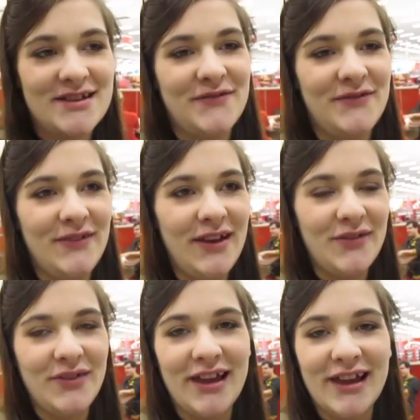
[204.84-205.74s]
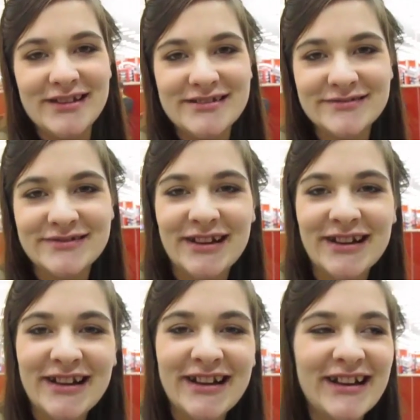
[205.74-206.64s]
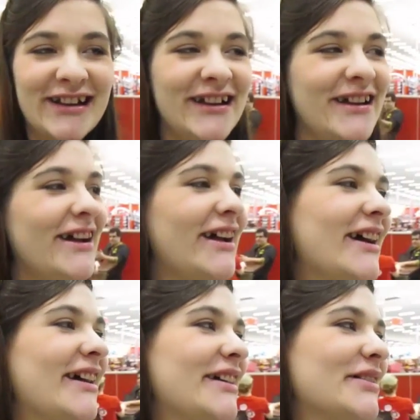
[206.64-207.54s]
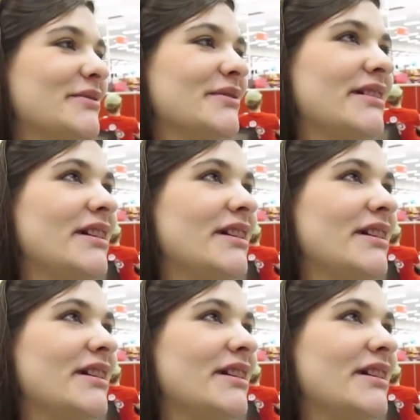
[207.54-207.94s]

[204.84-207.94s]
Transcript: a fluffy head. Anyhow, uh, we